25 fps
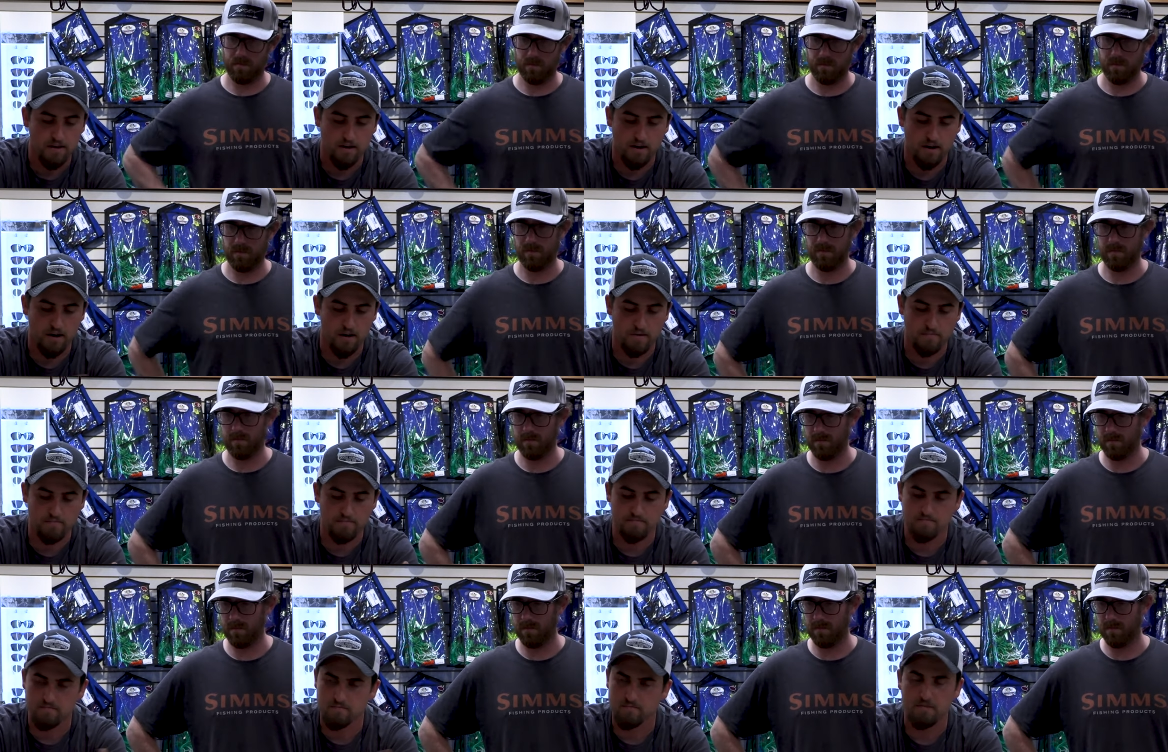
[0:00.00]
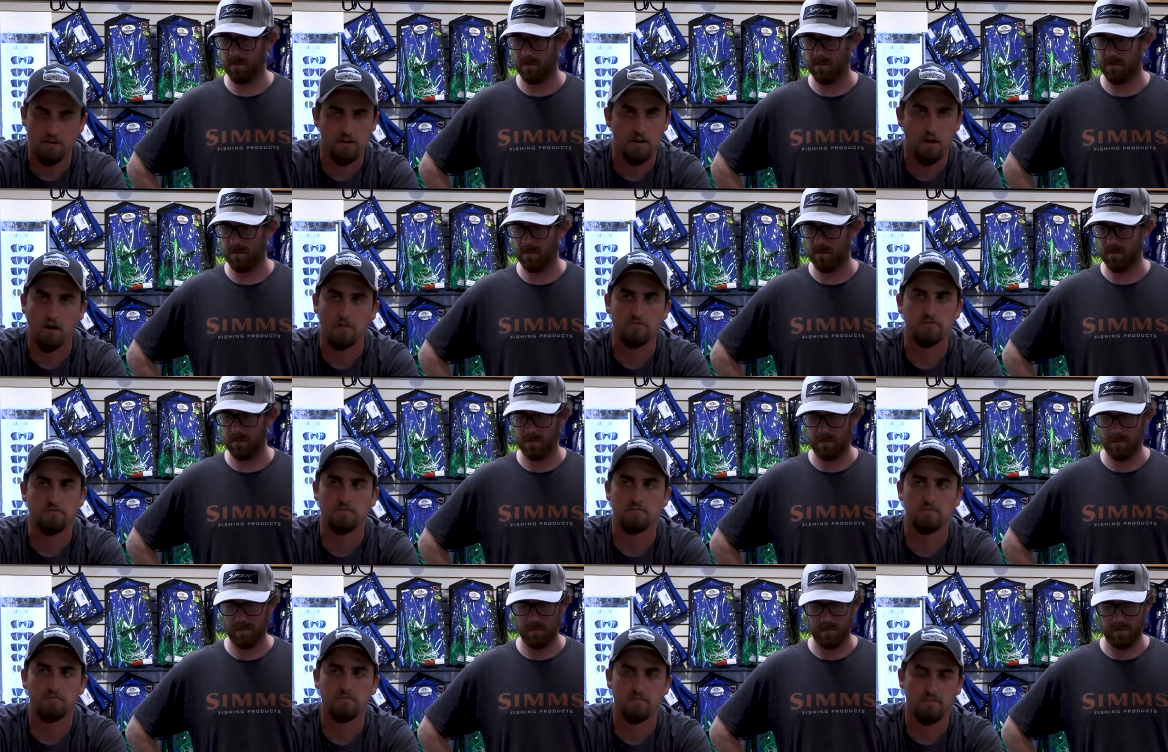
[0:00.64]
Speaker 1: Um, they're
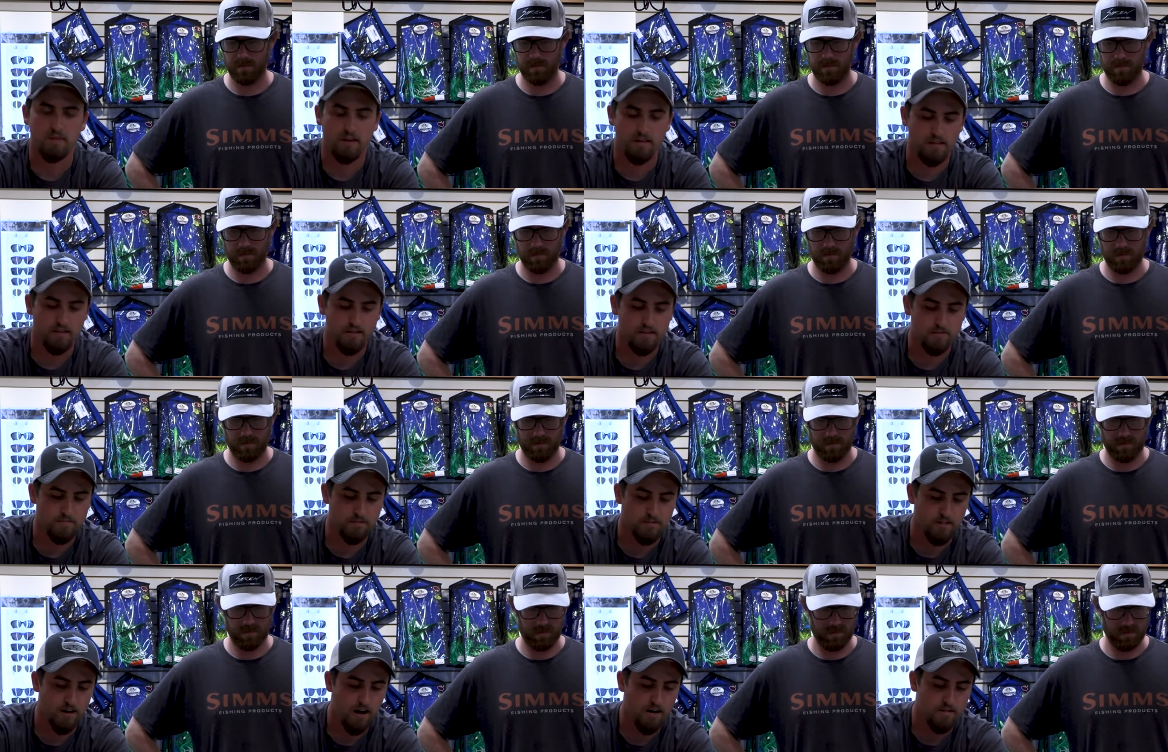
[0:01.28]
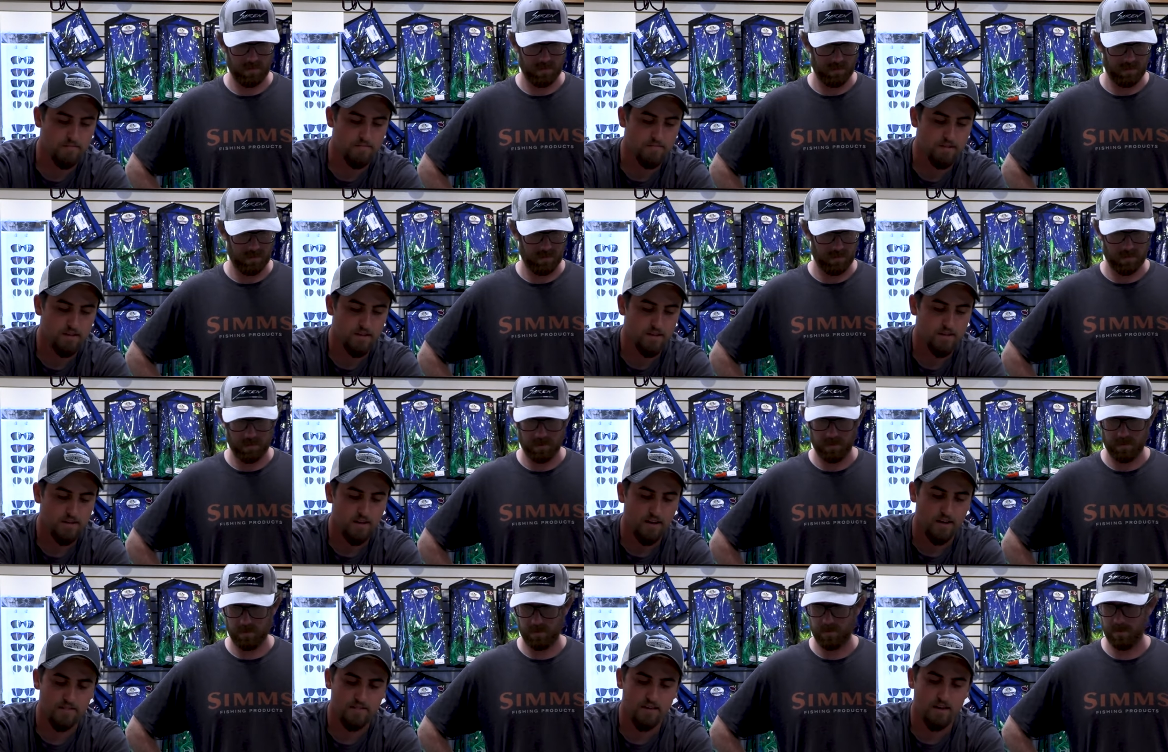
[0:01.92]
awesome. I like them a lot.
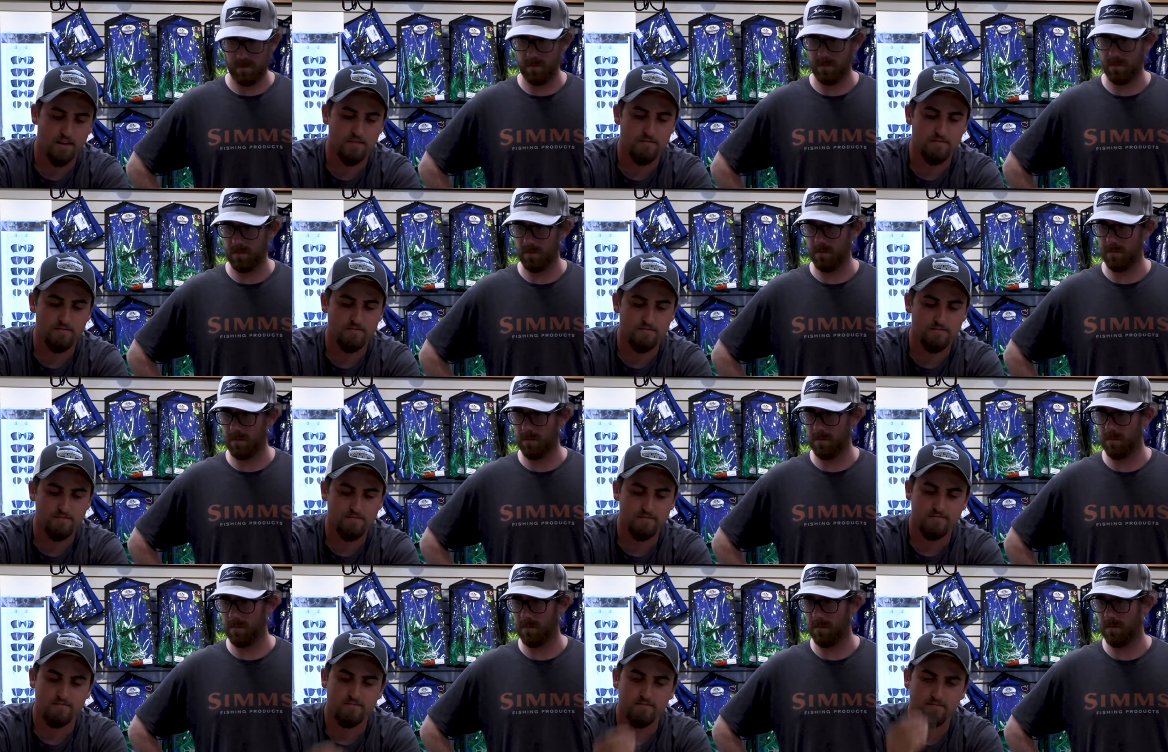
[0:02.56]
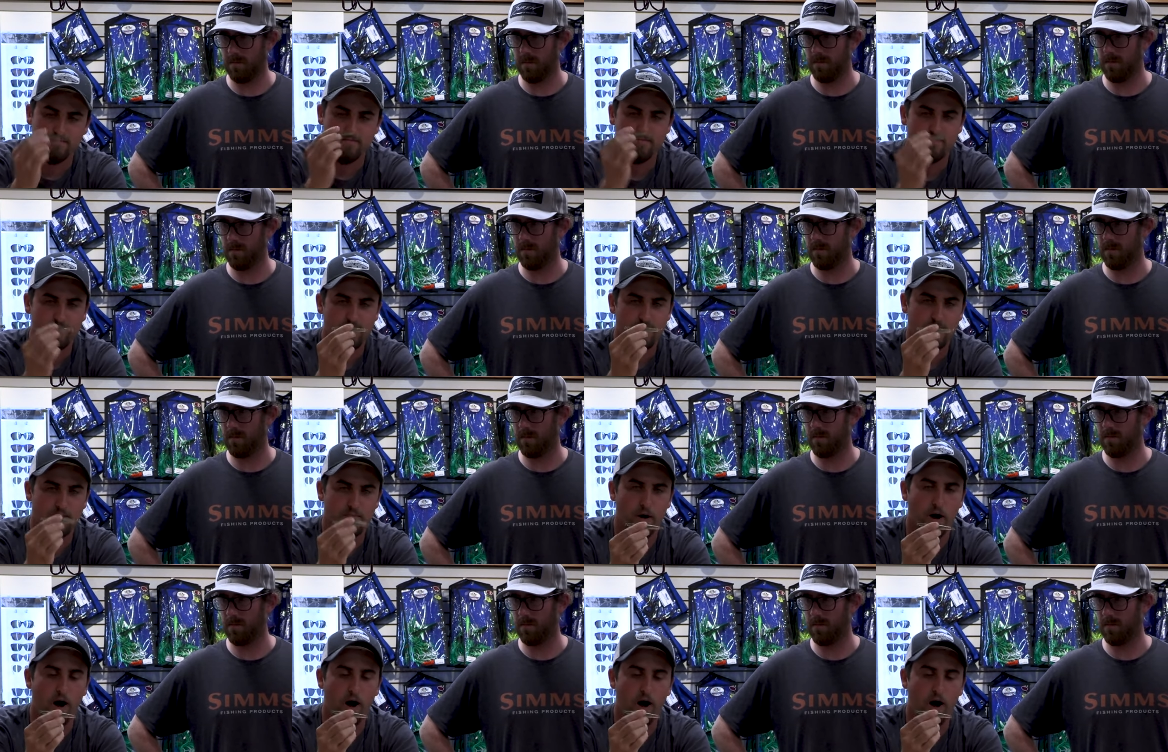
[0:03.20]
And then the